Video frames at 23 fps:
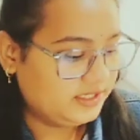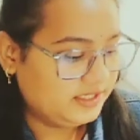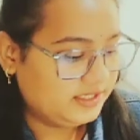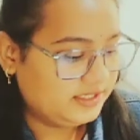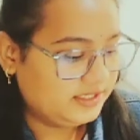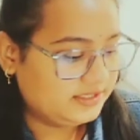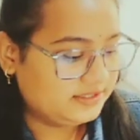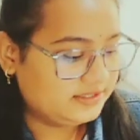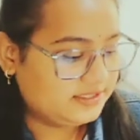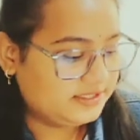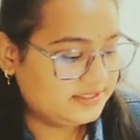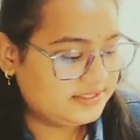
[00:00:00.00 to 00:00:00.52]

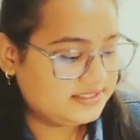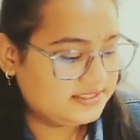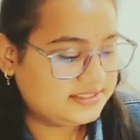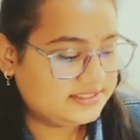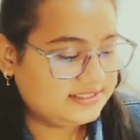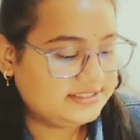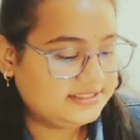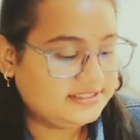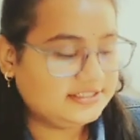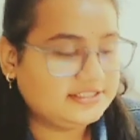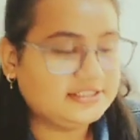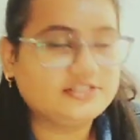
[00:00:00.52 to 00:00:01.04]

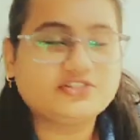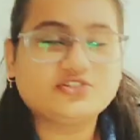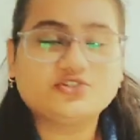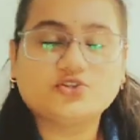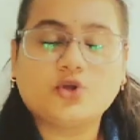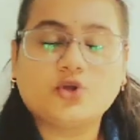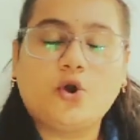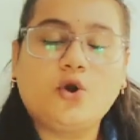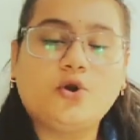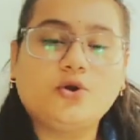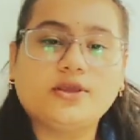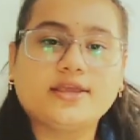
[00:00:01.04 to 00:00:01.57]
This
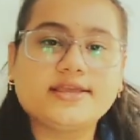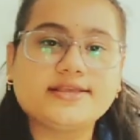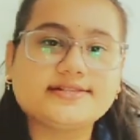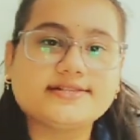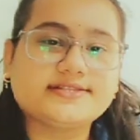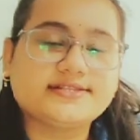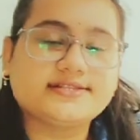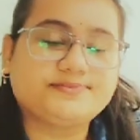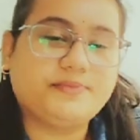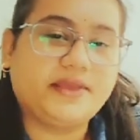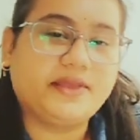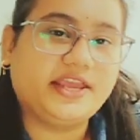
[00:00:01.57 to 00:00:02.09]
song
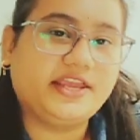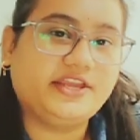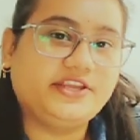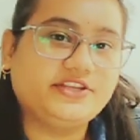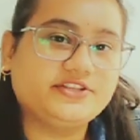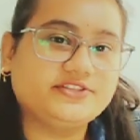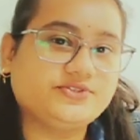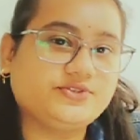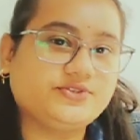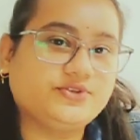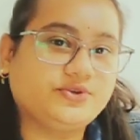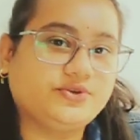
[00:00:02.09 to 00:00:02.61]
is
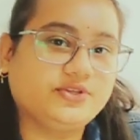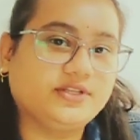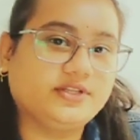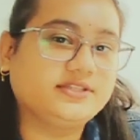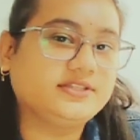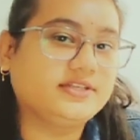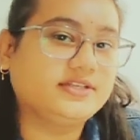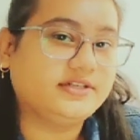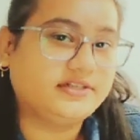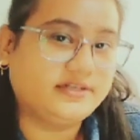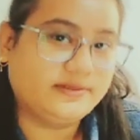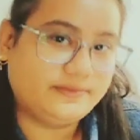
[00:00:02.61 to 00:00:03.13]
based on a
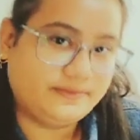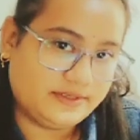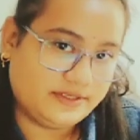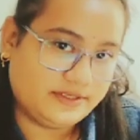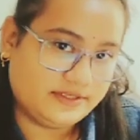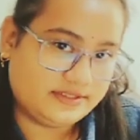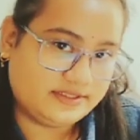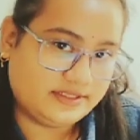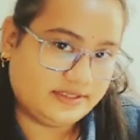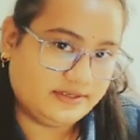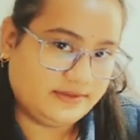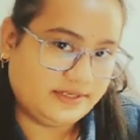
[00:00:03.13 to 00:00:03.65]
third
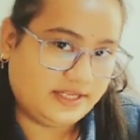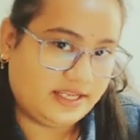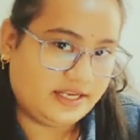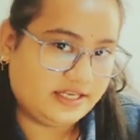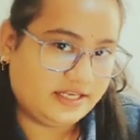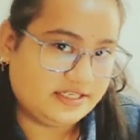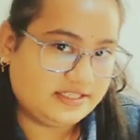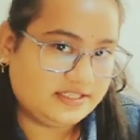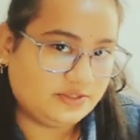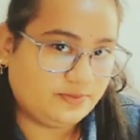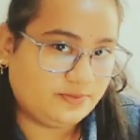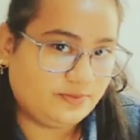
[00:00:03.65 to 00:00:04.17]
person
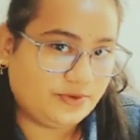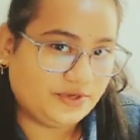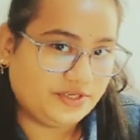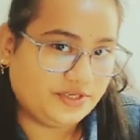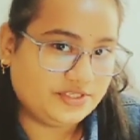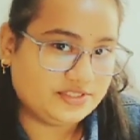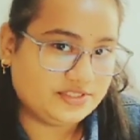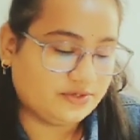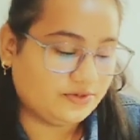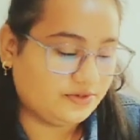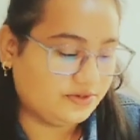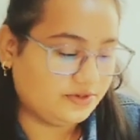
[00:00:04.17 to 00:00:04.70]
narrative
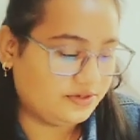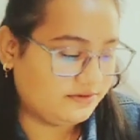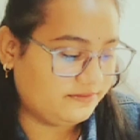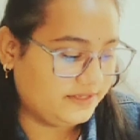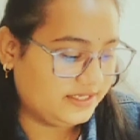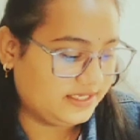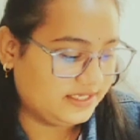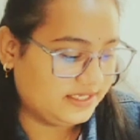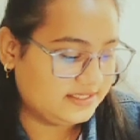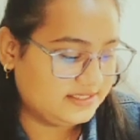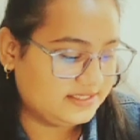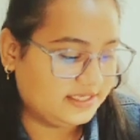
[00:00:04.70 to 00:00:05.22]
point, or we
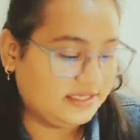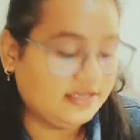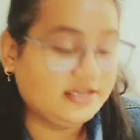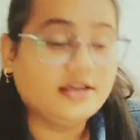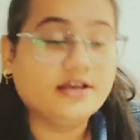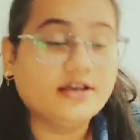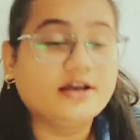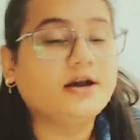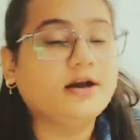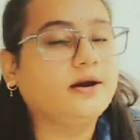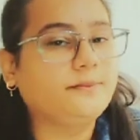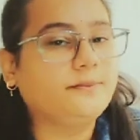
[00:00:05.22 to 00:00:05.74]
can say
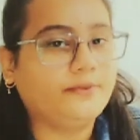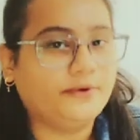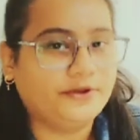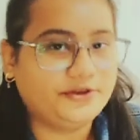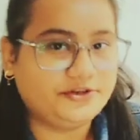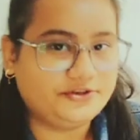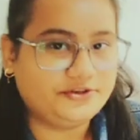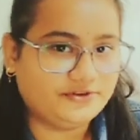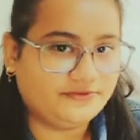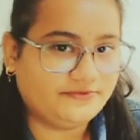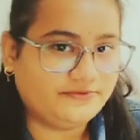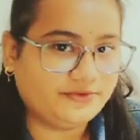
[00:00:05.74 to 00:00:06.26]
a
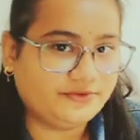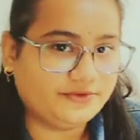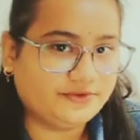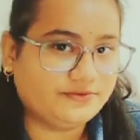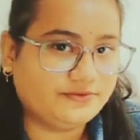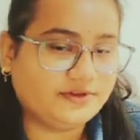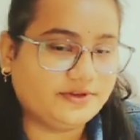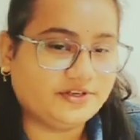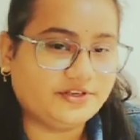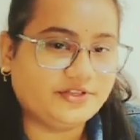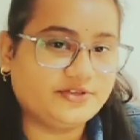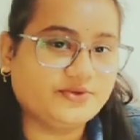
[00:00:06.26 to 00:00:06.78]
point of view
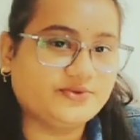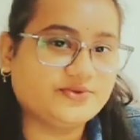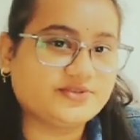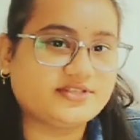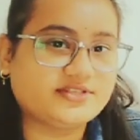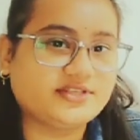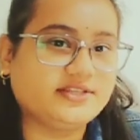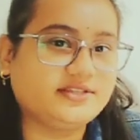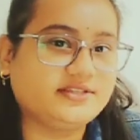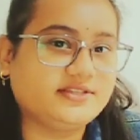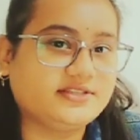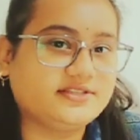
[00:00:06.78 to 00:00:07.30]
were used
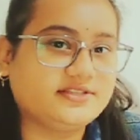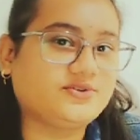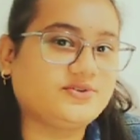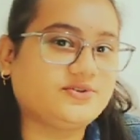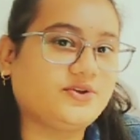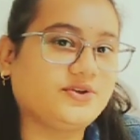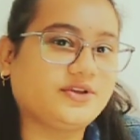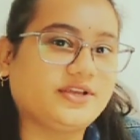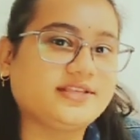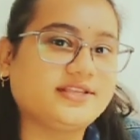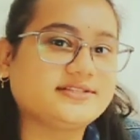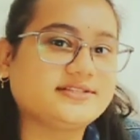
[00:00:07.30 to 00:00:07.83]
in this
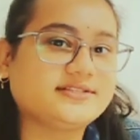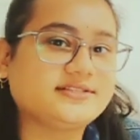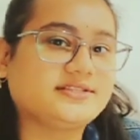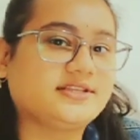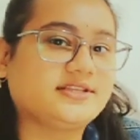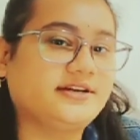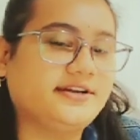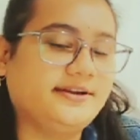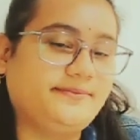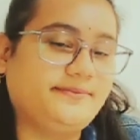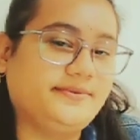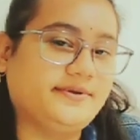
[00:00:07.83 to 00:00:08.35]
song is
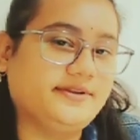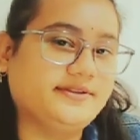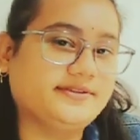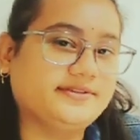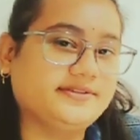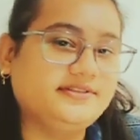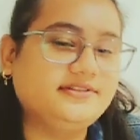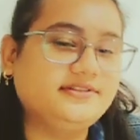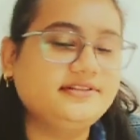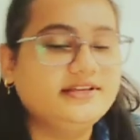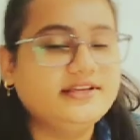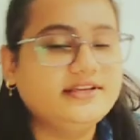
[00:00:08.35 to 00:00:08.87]
third
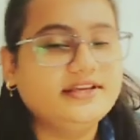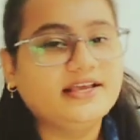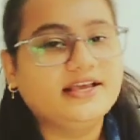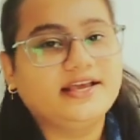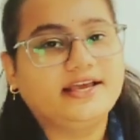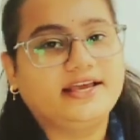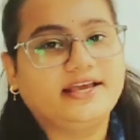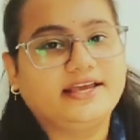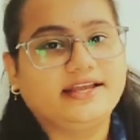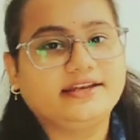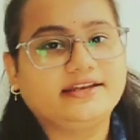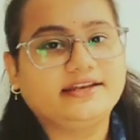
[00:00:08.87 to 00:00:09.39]
person,
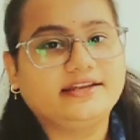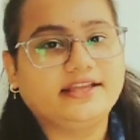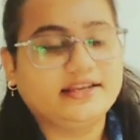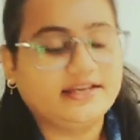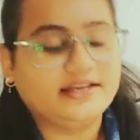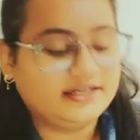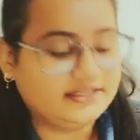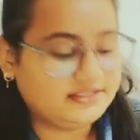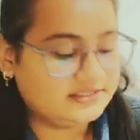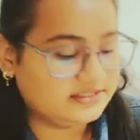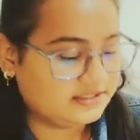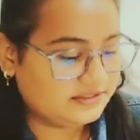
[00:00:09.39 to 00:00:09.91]
and
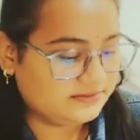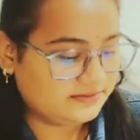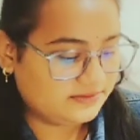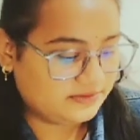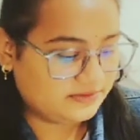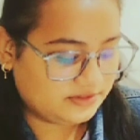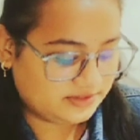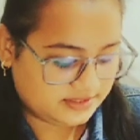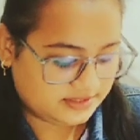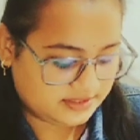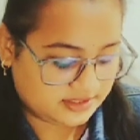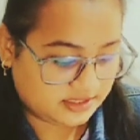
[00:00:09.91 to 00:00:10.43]
narrator
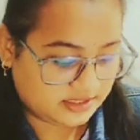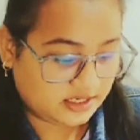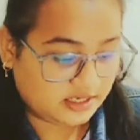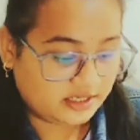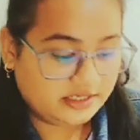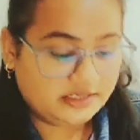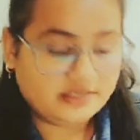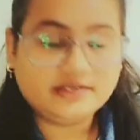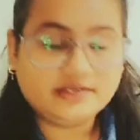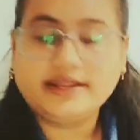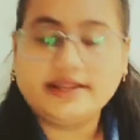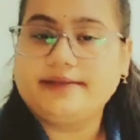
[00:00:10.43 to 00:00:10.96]
was
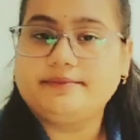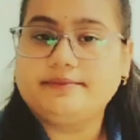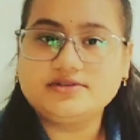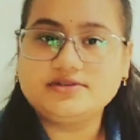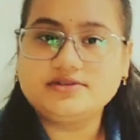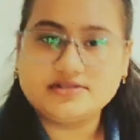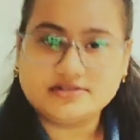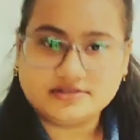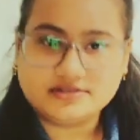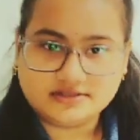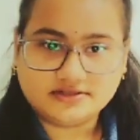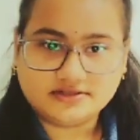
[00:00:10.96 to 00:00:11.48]

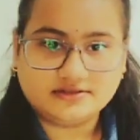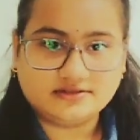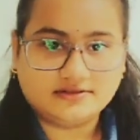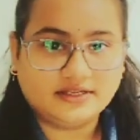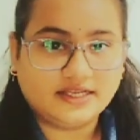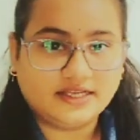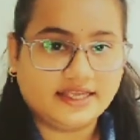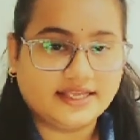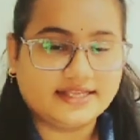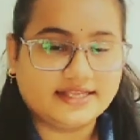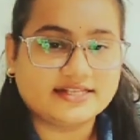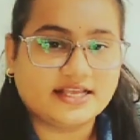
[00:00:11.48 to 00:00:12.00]
unnamed.
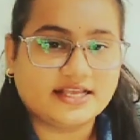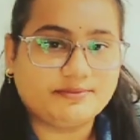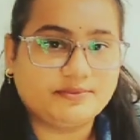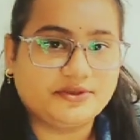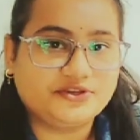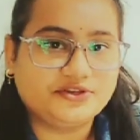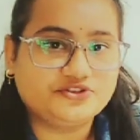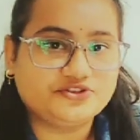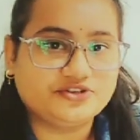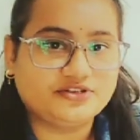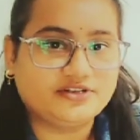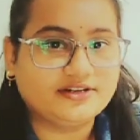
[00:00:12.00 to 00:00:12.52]
As I
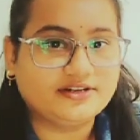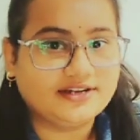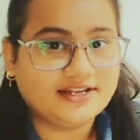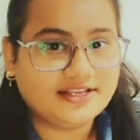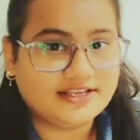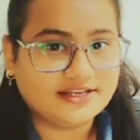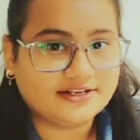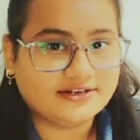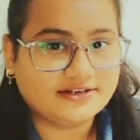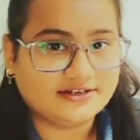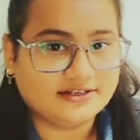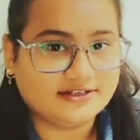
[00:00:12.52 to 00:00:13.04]
mentioned
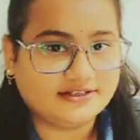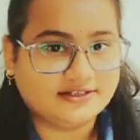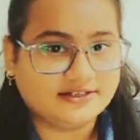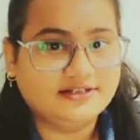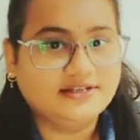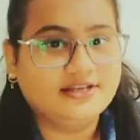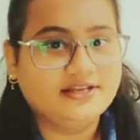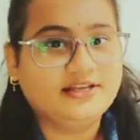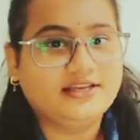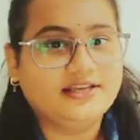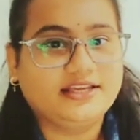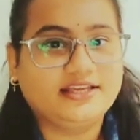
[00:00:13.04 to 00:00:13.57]
earlier
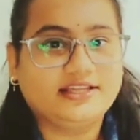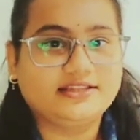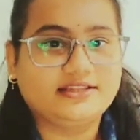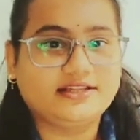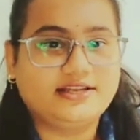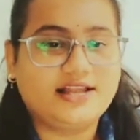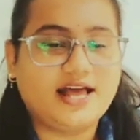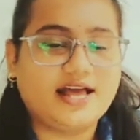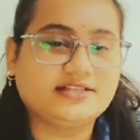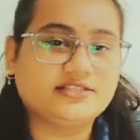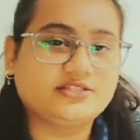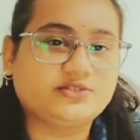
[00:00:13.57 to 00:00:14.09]
in the
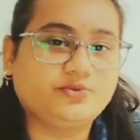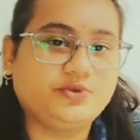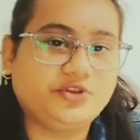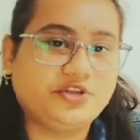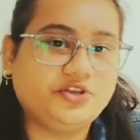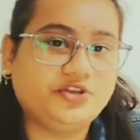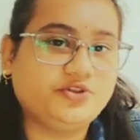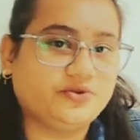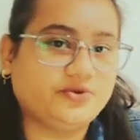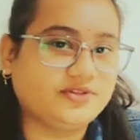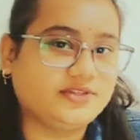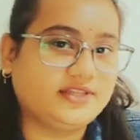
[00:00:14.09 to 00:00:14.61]
last
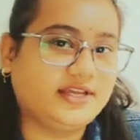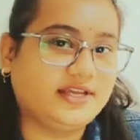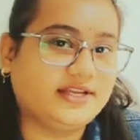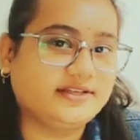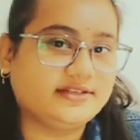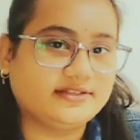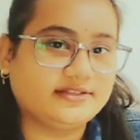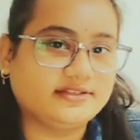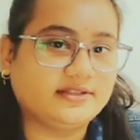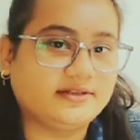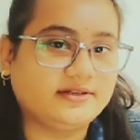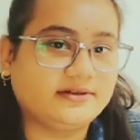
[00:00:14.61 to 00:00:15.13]
video,
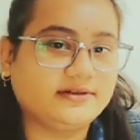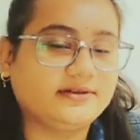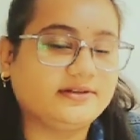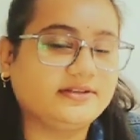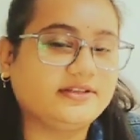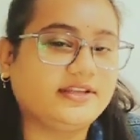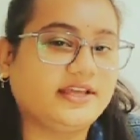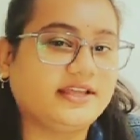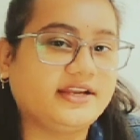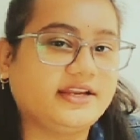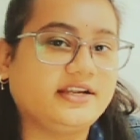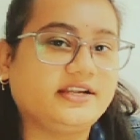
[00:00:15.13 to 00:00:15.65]
that the
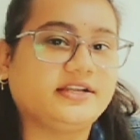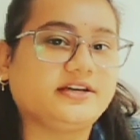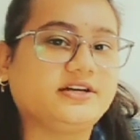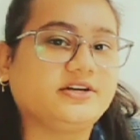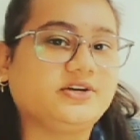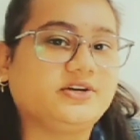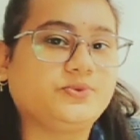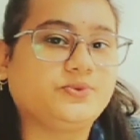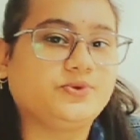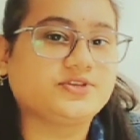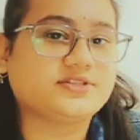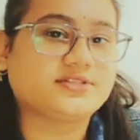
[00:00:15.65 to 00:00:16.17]

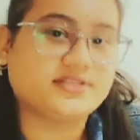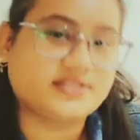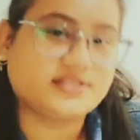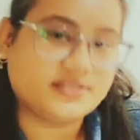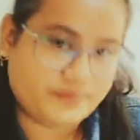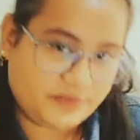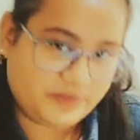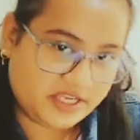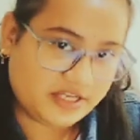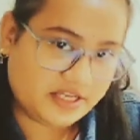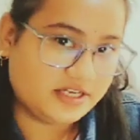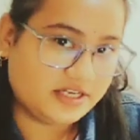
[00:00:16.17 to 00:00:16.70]
narrator was a
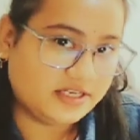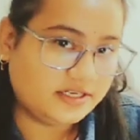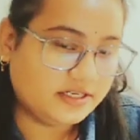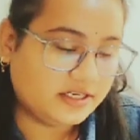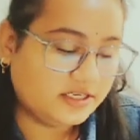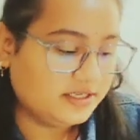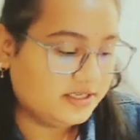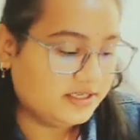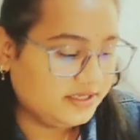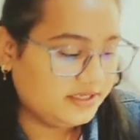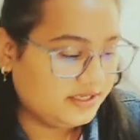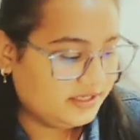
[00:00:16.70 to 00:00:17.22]
speaker.
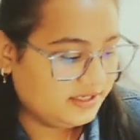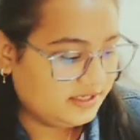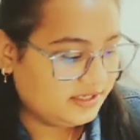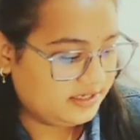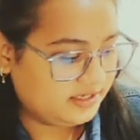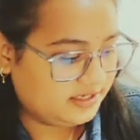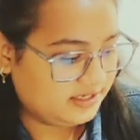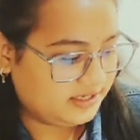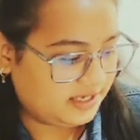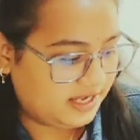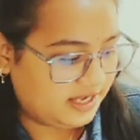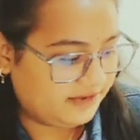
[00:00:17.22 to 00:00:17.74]

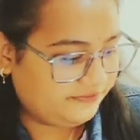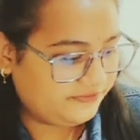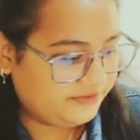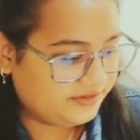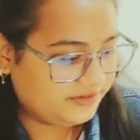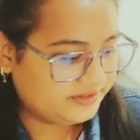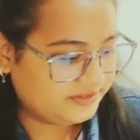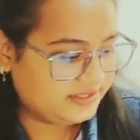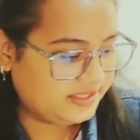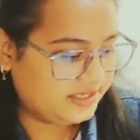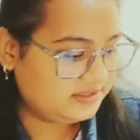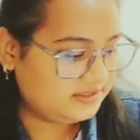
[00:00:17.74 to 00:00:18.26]

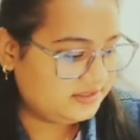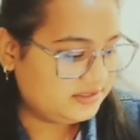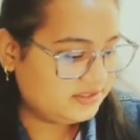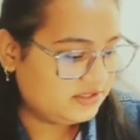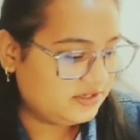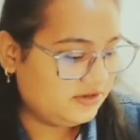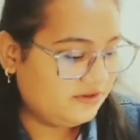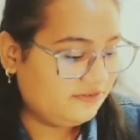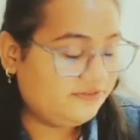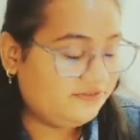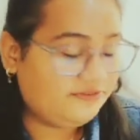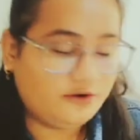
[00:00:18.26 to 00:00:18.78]
After
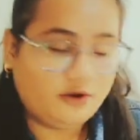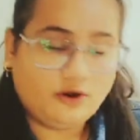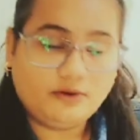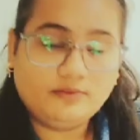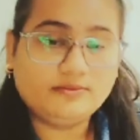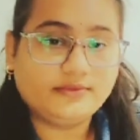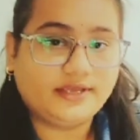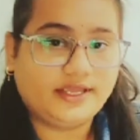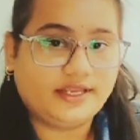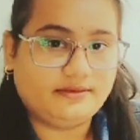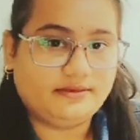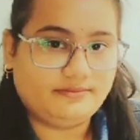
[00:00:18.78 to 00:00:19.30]
that,
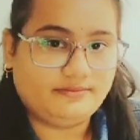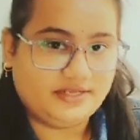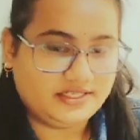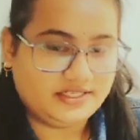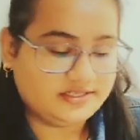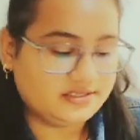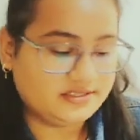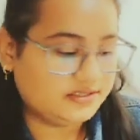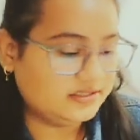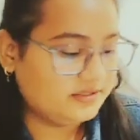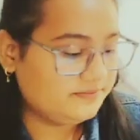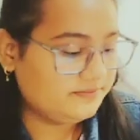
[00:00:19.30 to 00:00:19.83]
form and
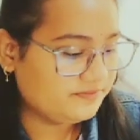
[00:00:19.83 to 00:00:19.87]
meter.